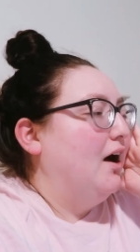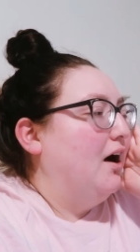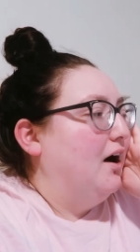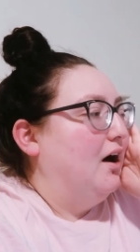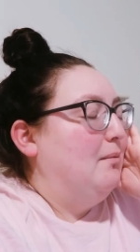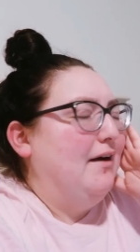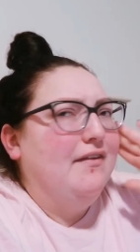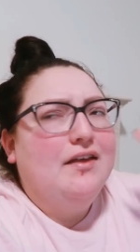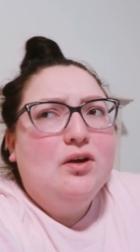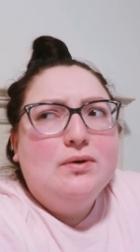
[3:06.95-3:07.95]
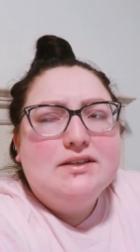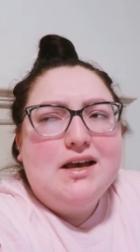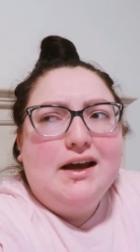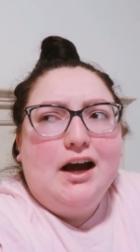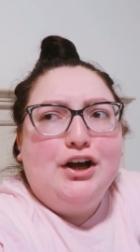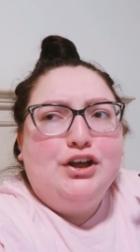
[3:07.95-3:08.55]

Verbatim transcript: Um, and then there was like a